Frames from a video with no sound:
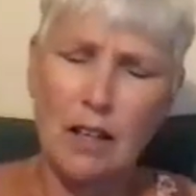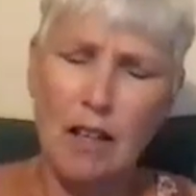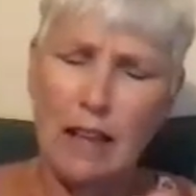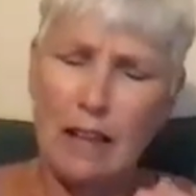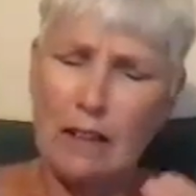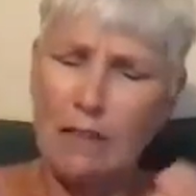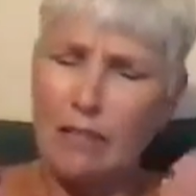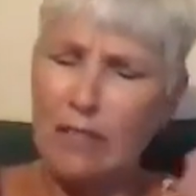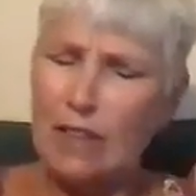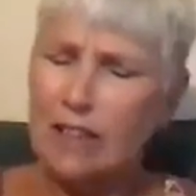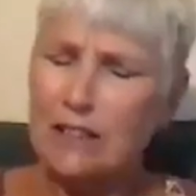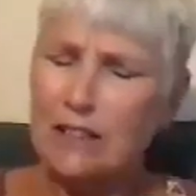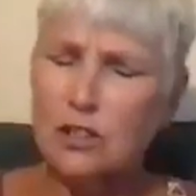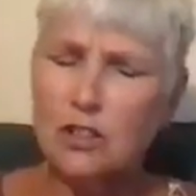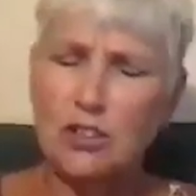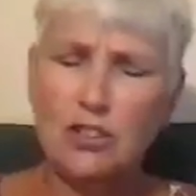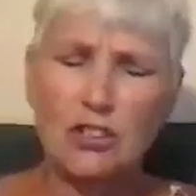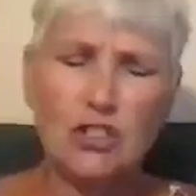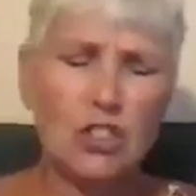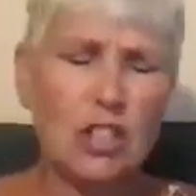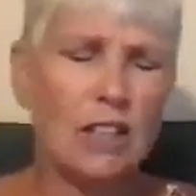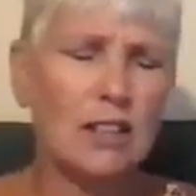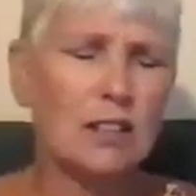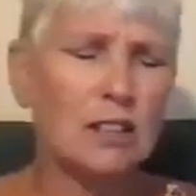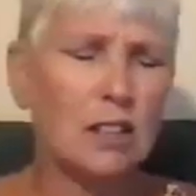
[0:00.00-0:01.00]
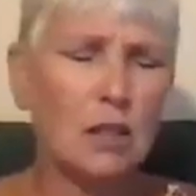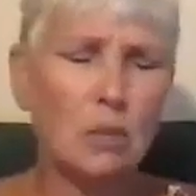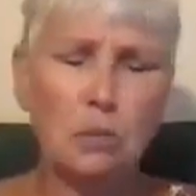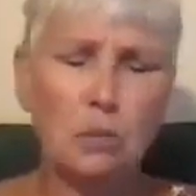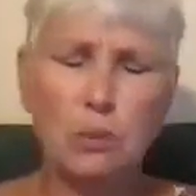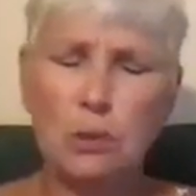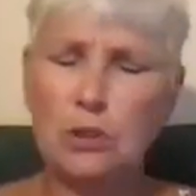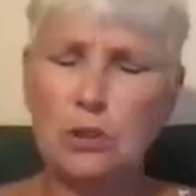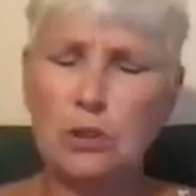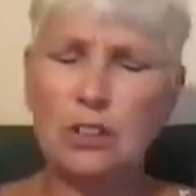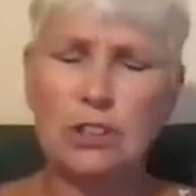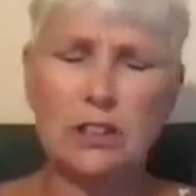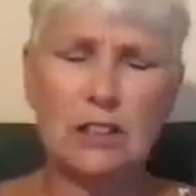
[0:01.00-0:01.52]
That's just a
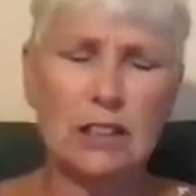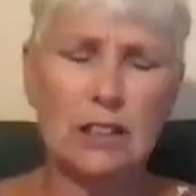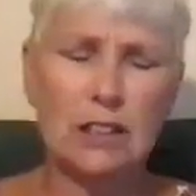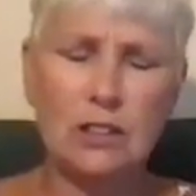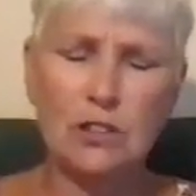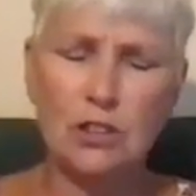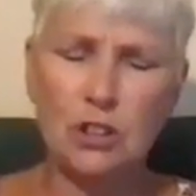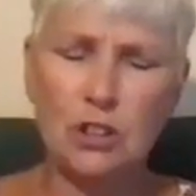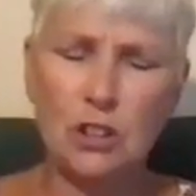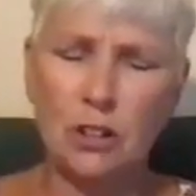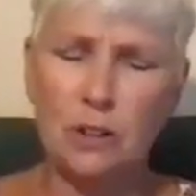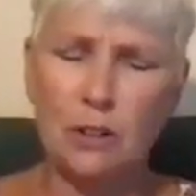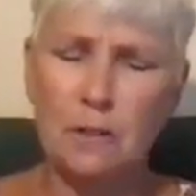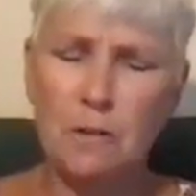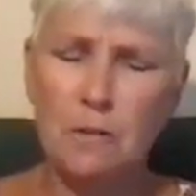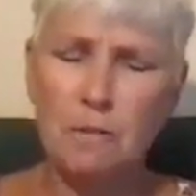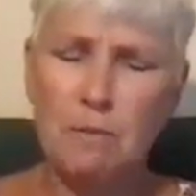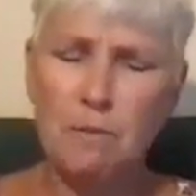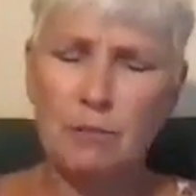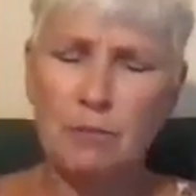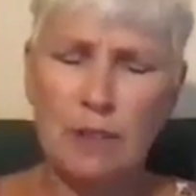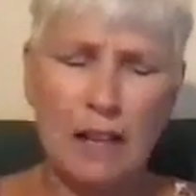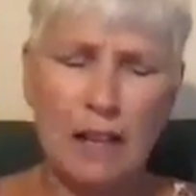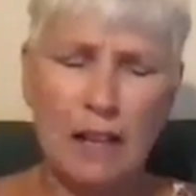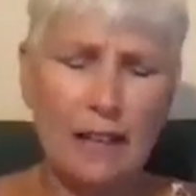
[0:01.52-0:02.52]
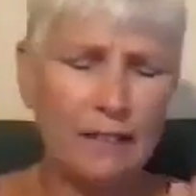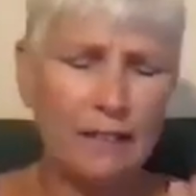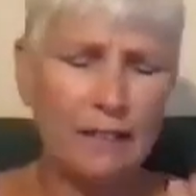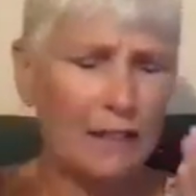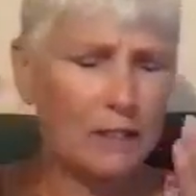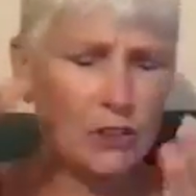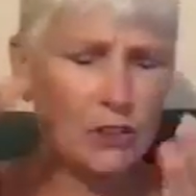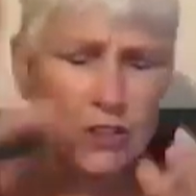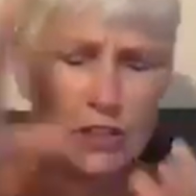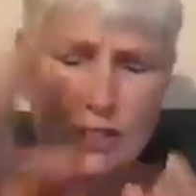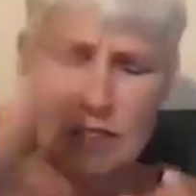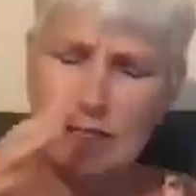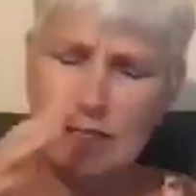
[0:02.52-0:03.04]
procedure. And then
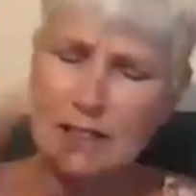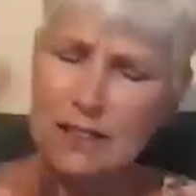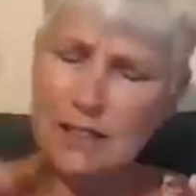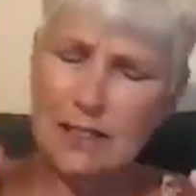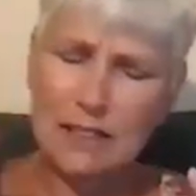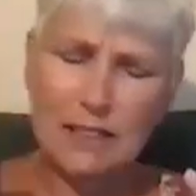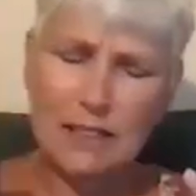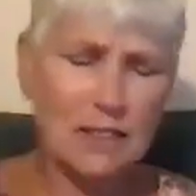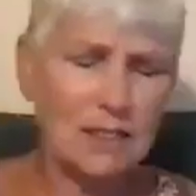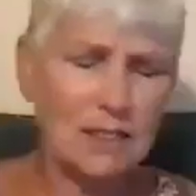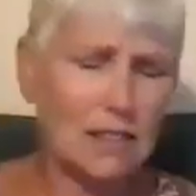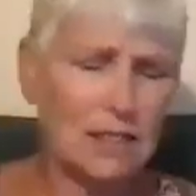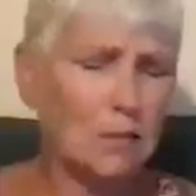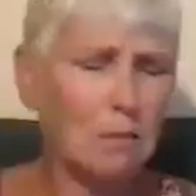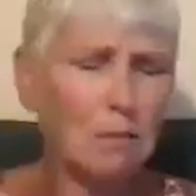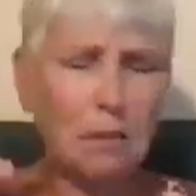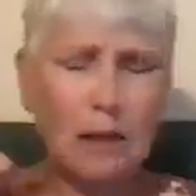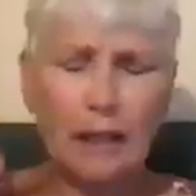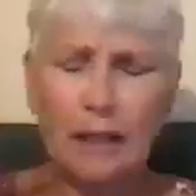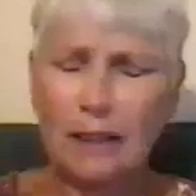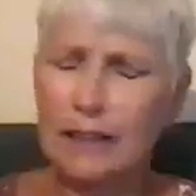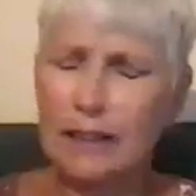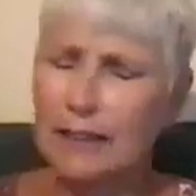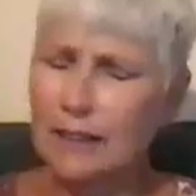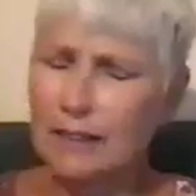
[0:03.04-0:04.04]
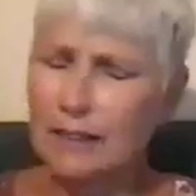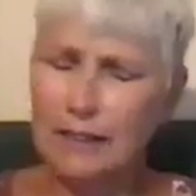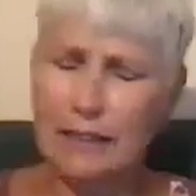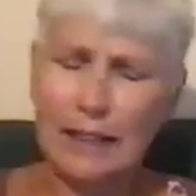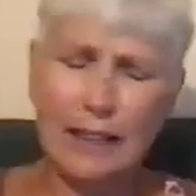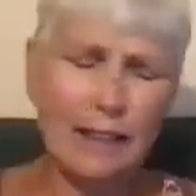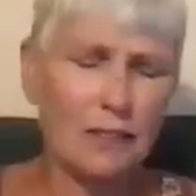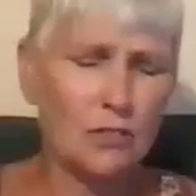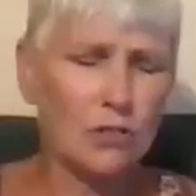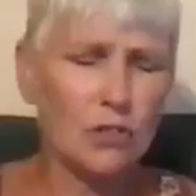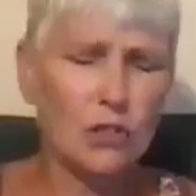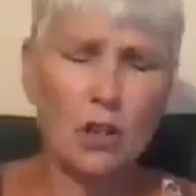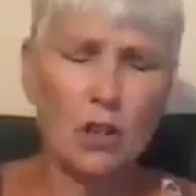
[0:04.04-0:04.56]
she sees the monkey
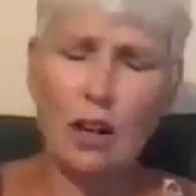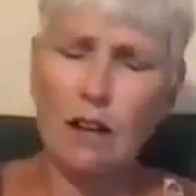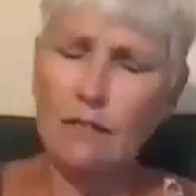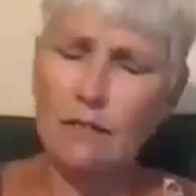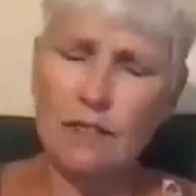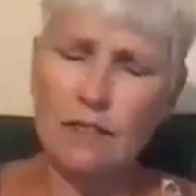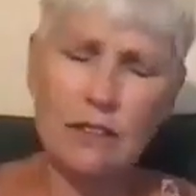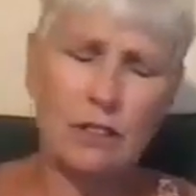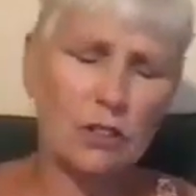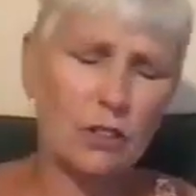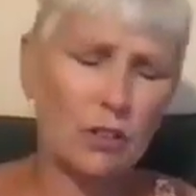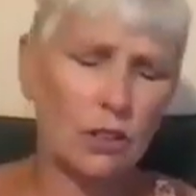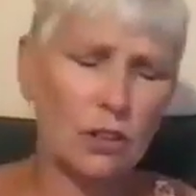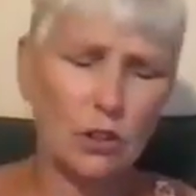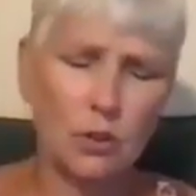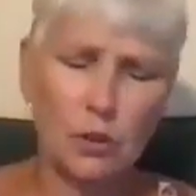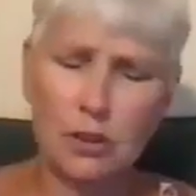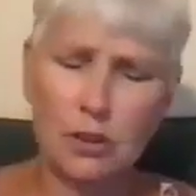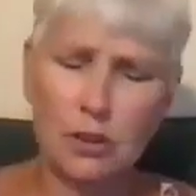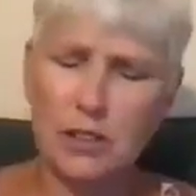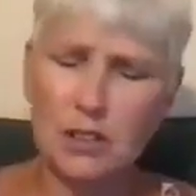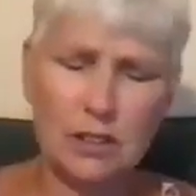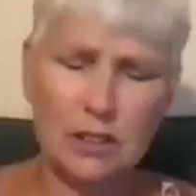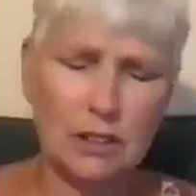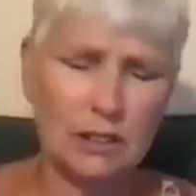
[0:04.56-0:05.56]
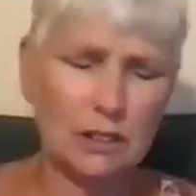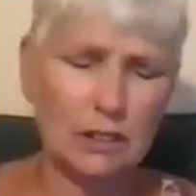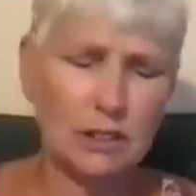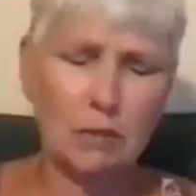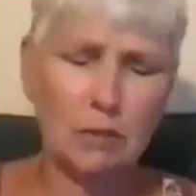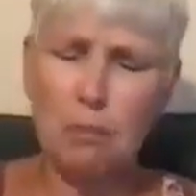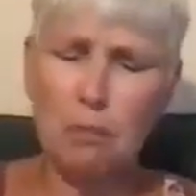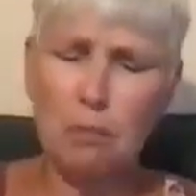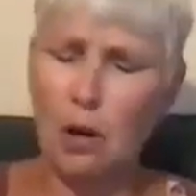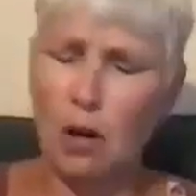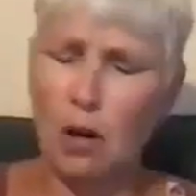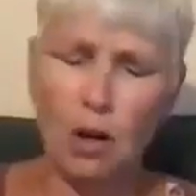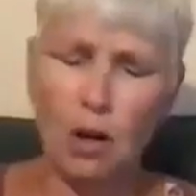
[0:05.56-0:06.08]
dance off into the crystalline
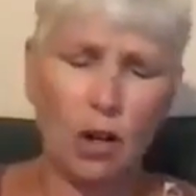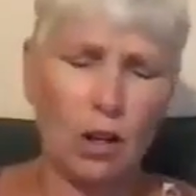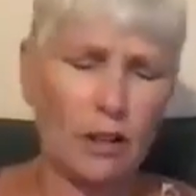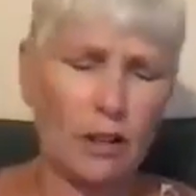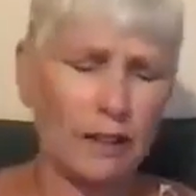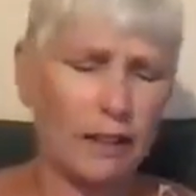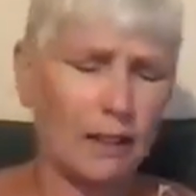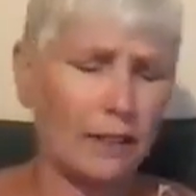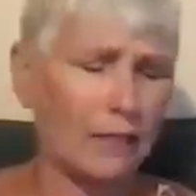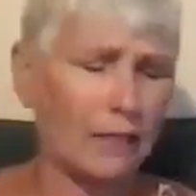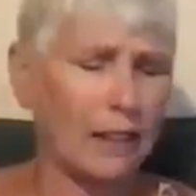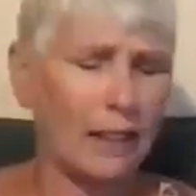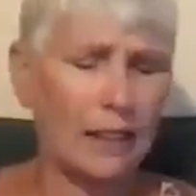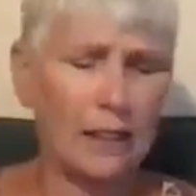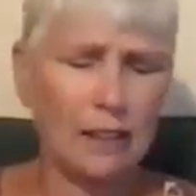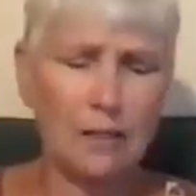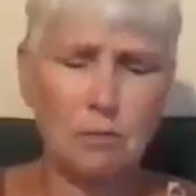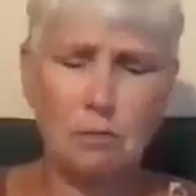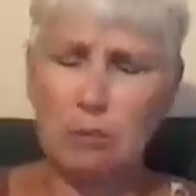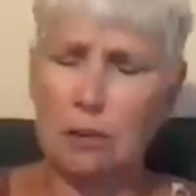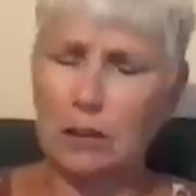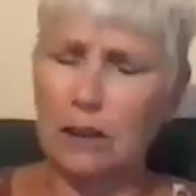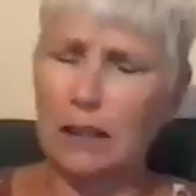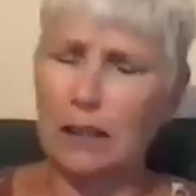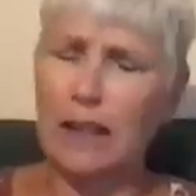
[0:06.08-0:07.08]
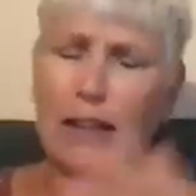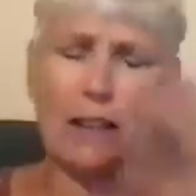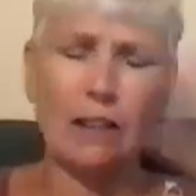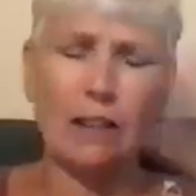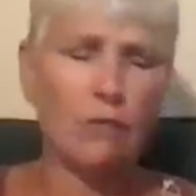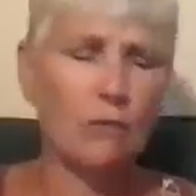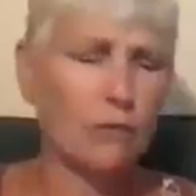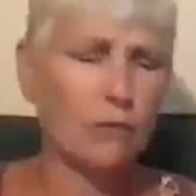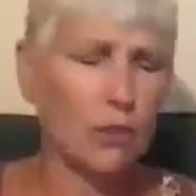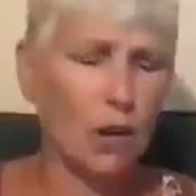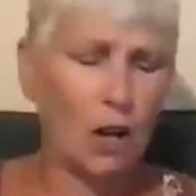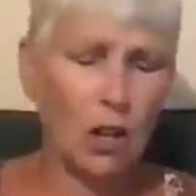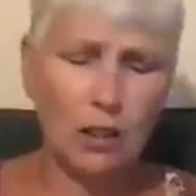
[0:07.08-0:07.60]
pond and play and
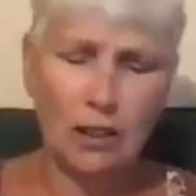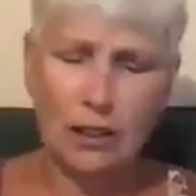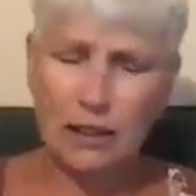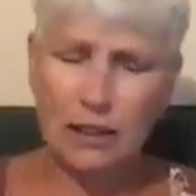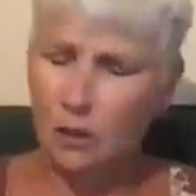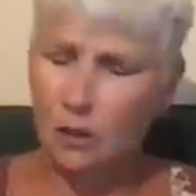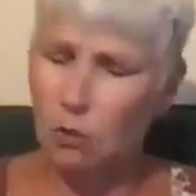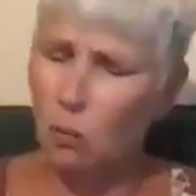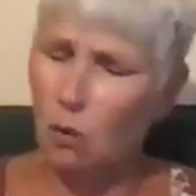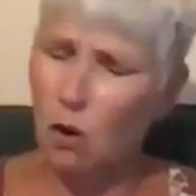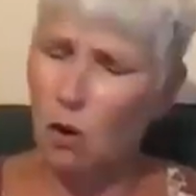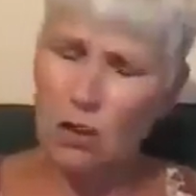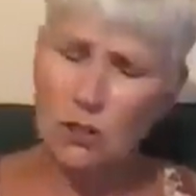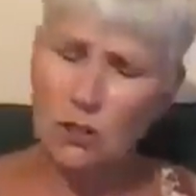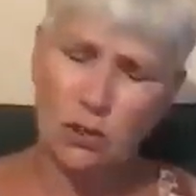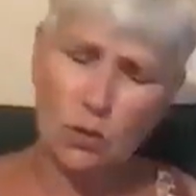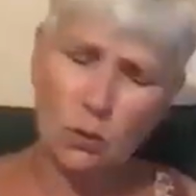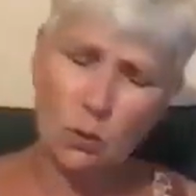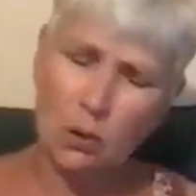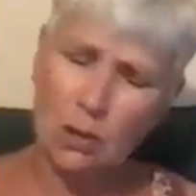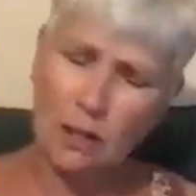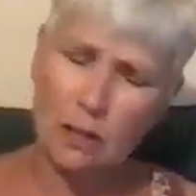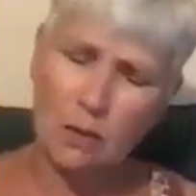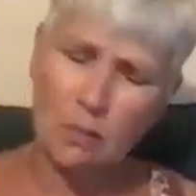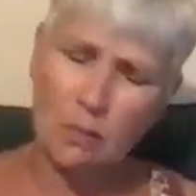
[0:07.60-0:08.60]
frolic and wash away the